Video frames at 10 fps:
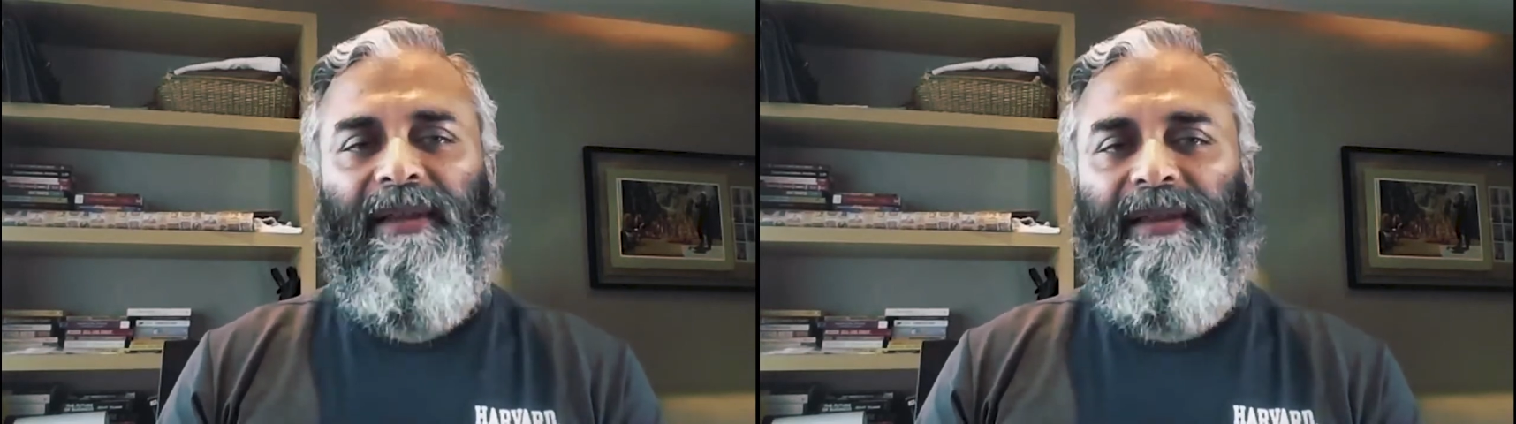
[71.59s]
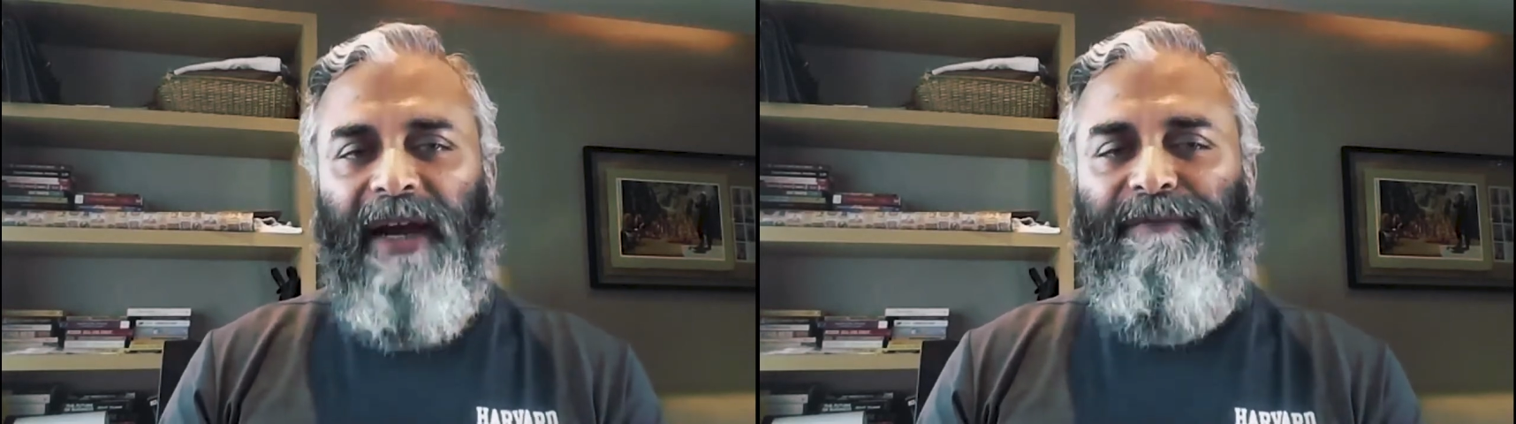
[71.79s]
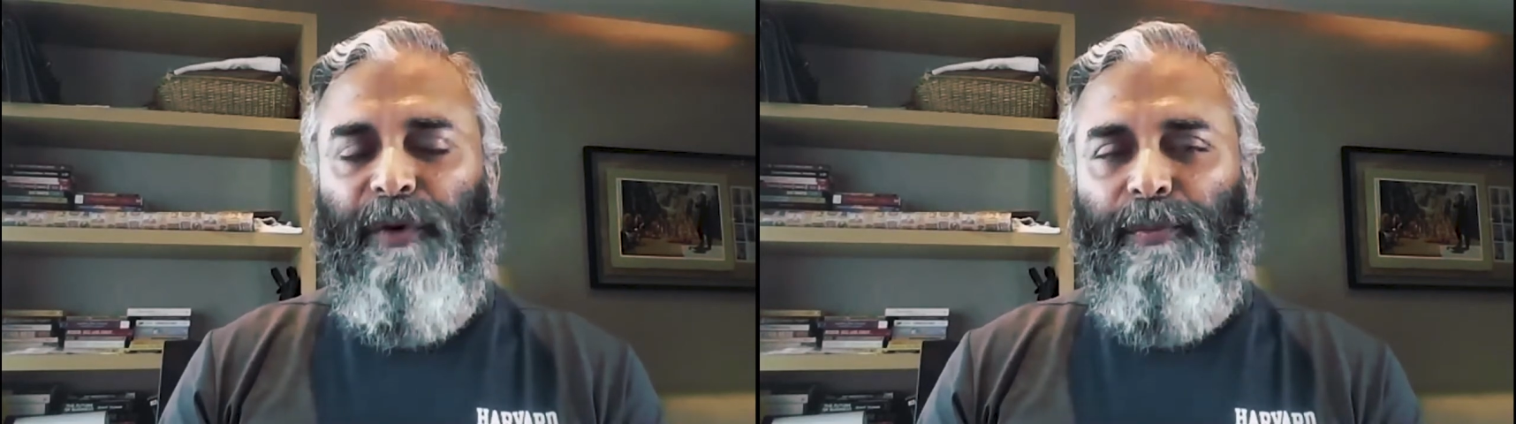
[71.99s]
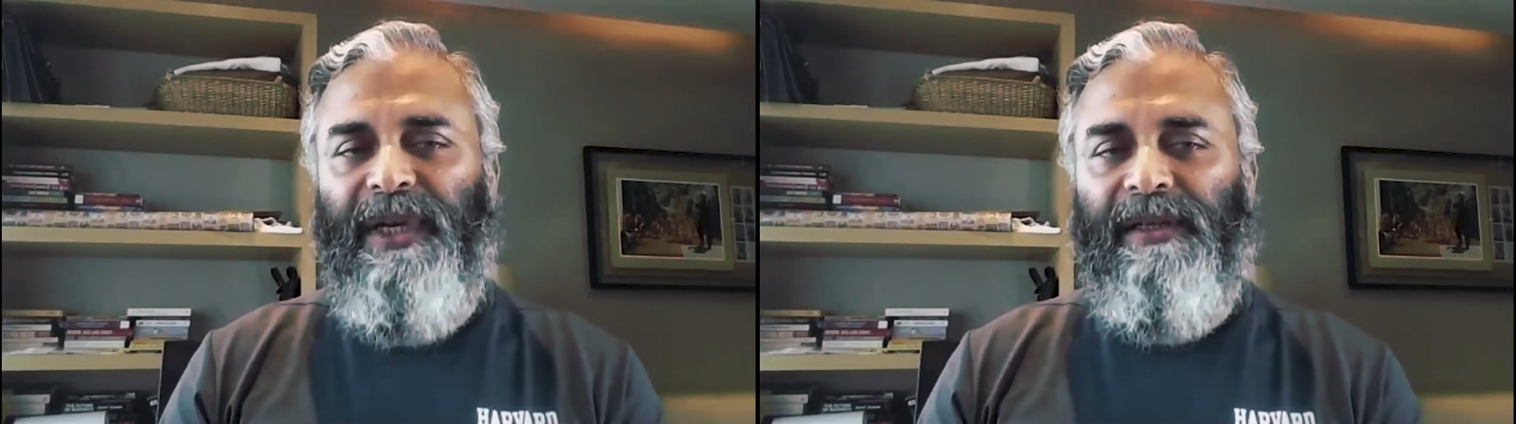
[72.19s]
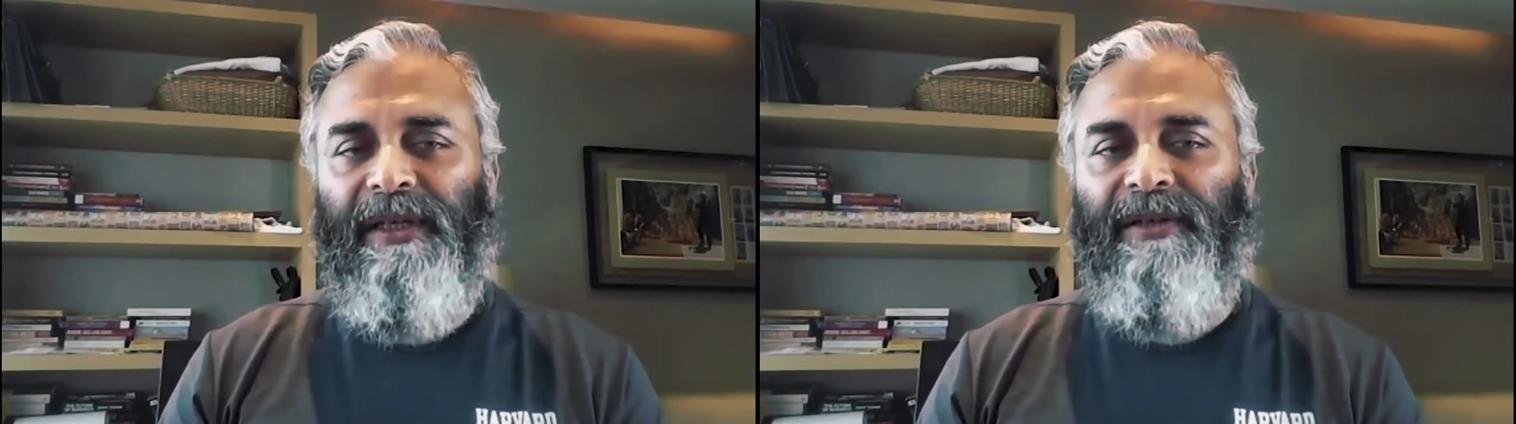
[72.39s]
And that would
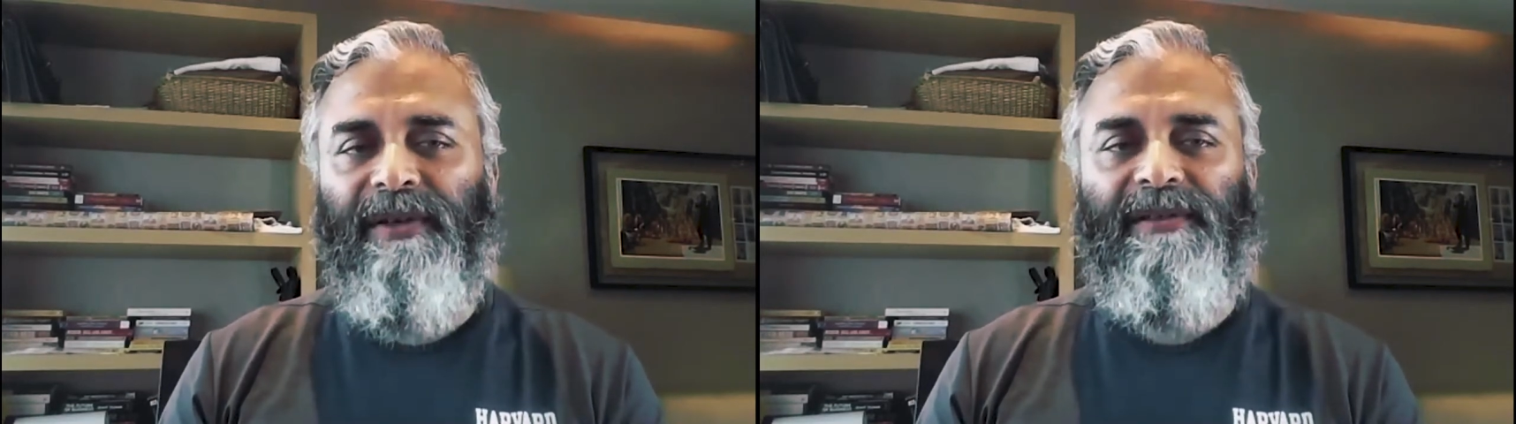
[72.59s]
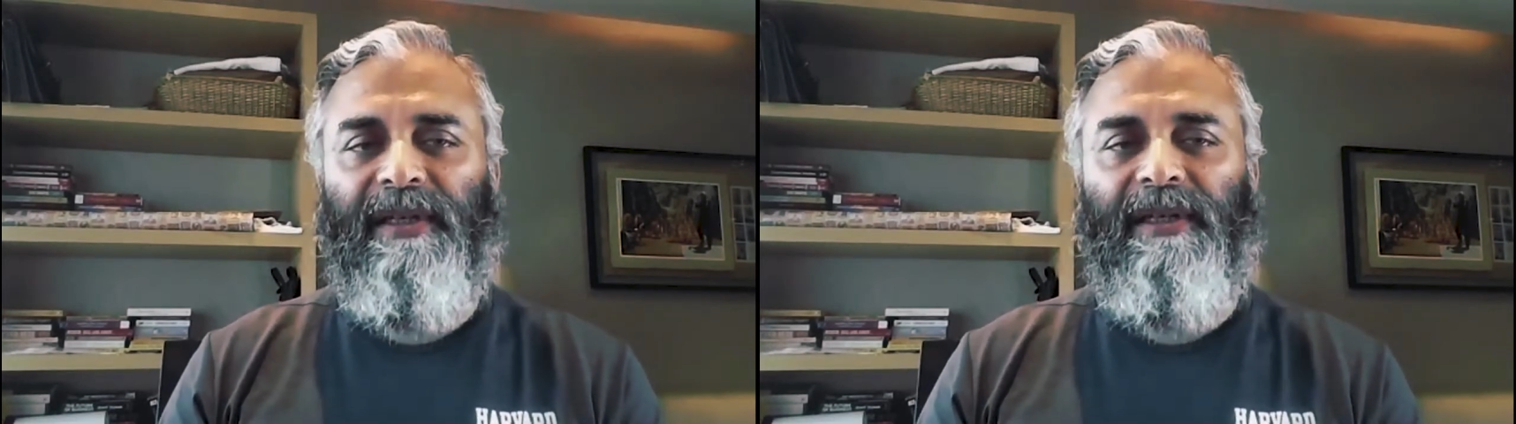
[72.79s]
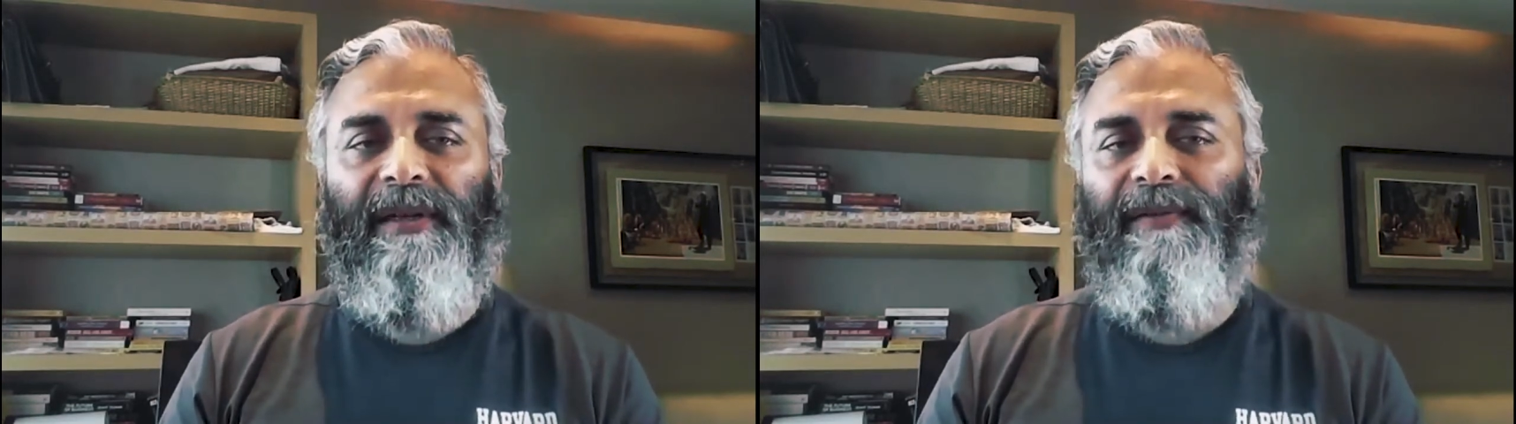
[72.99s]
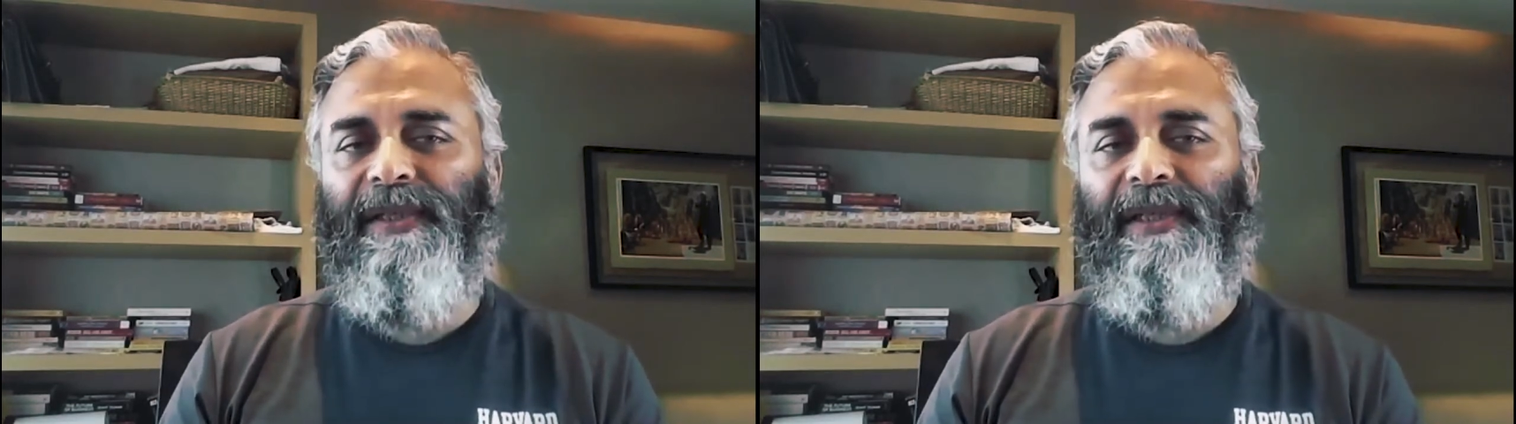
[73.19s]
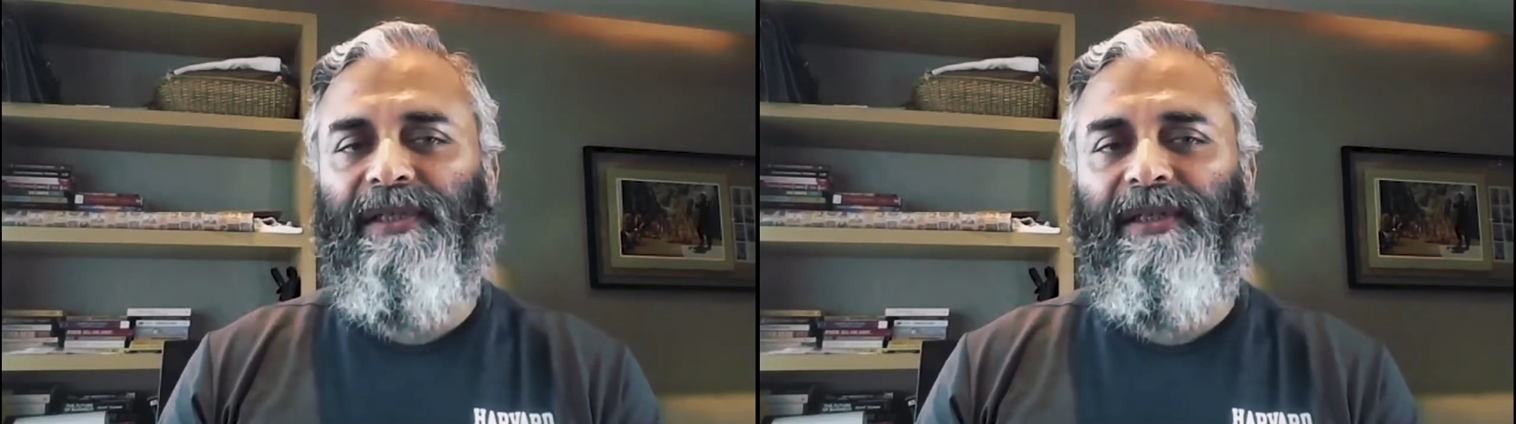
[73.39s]
be an interesting
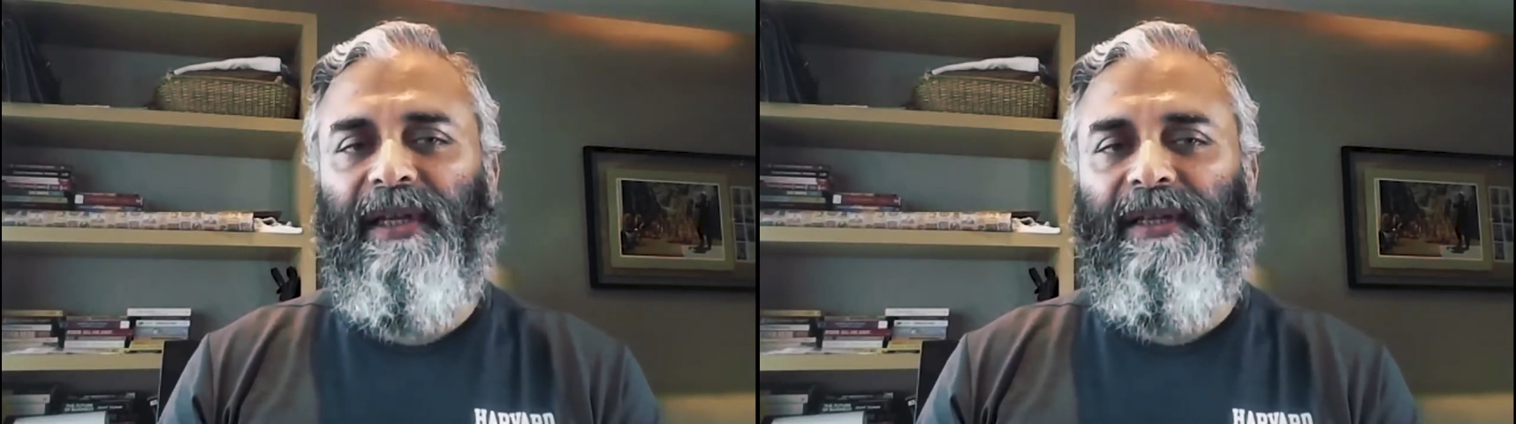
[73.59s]
conversation,